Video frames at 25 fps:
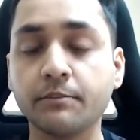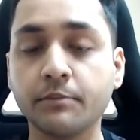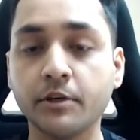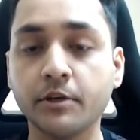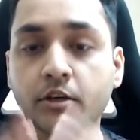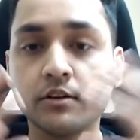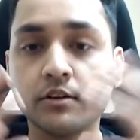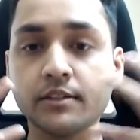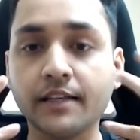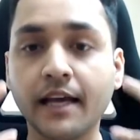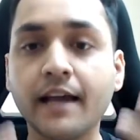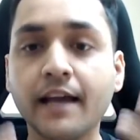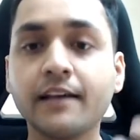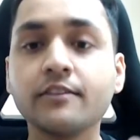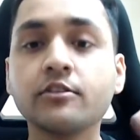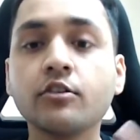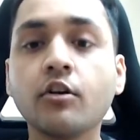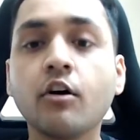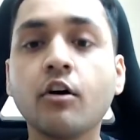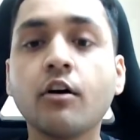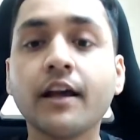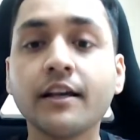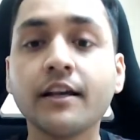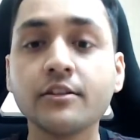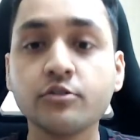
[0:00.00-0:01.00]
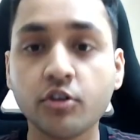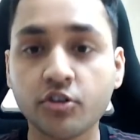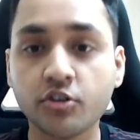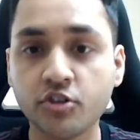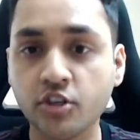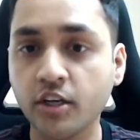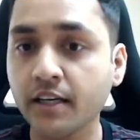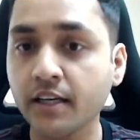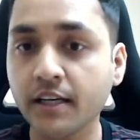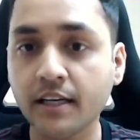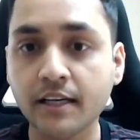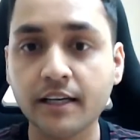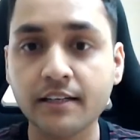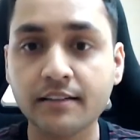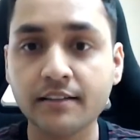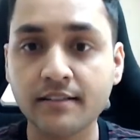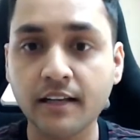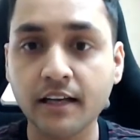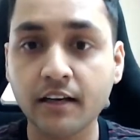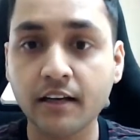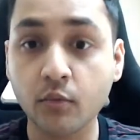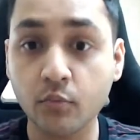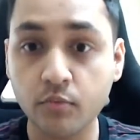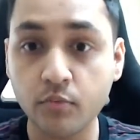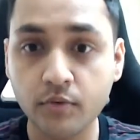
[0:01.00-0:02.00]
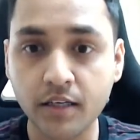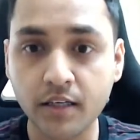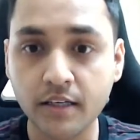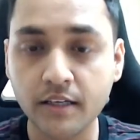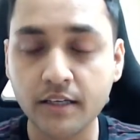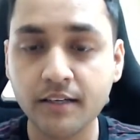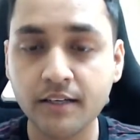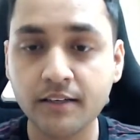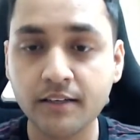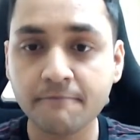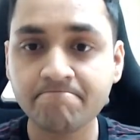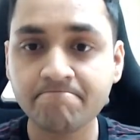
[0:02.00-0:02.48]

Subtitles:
because as long as you're thinking it's like a weed,